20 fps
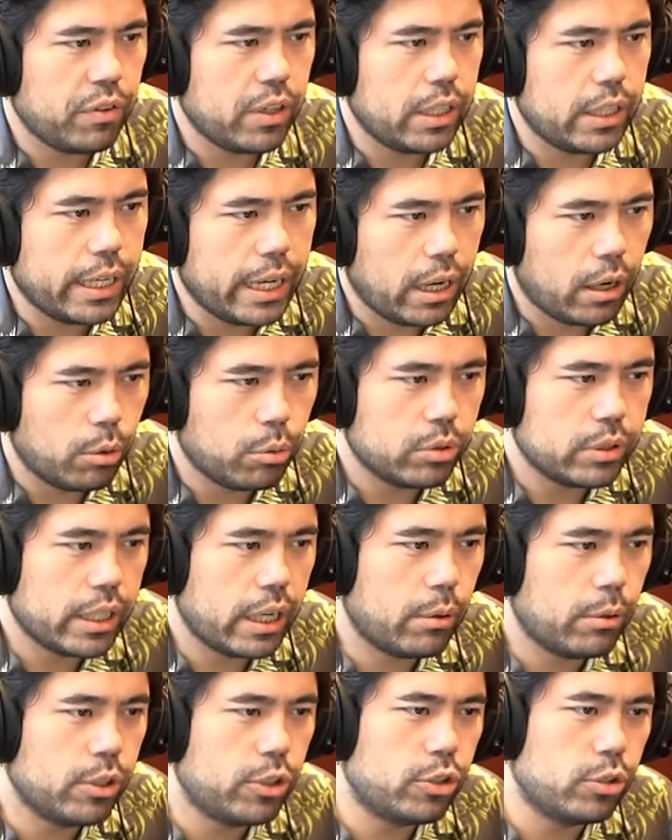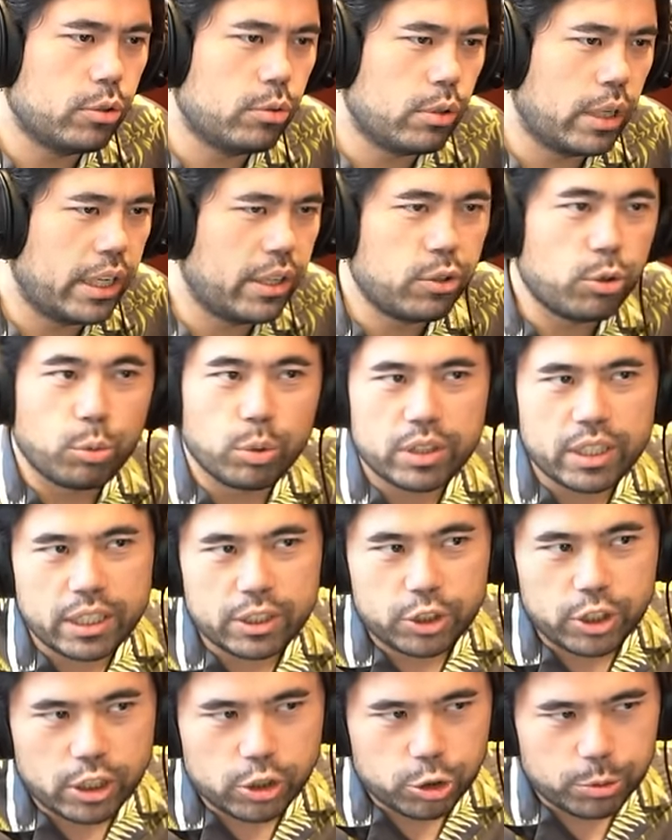and now now we do. I don't know what that
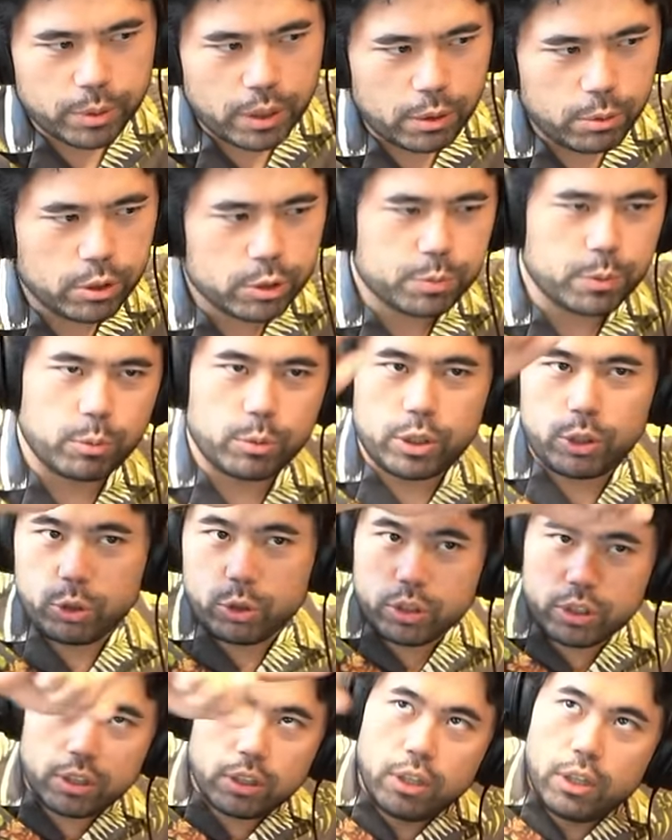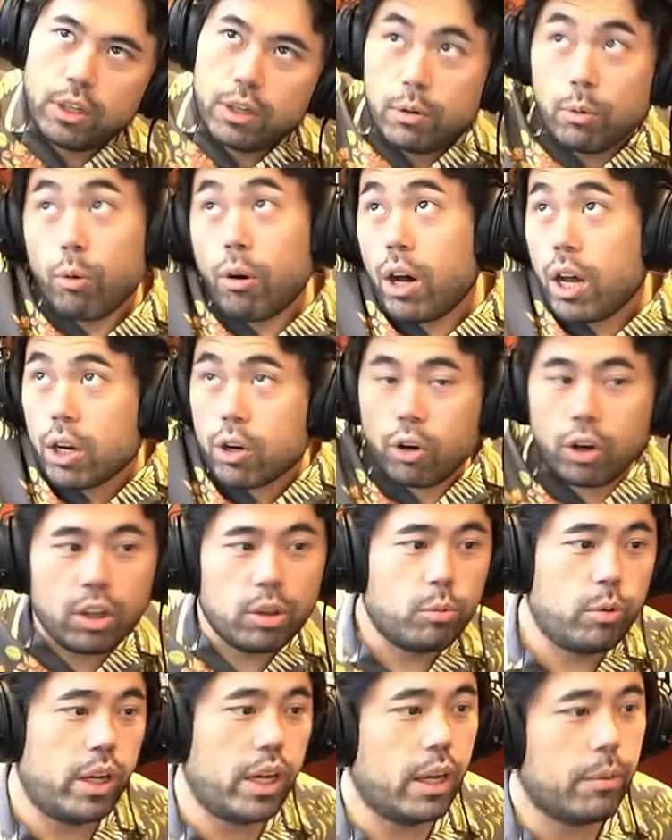gesture binding was, but we do the walk all the
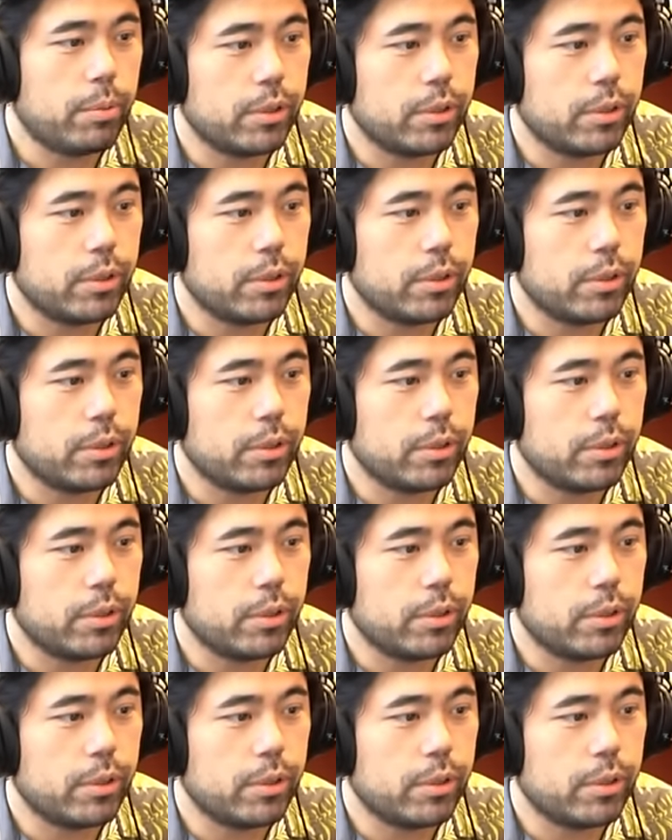way up.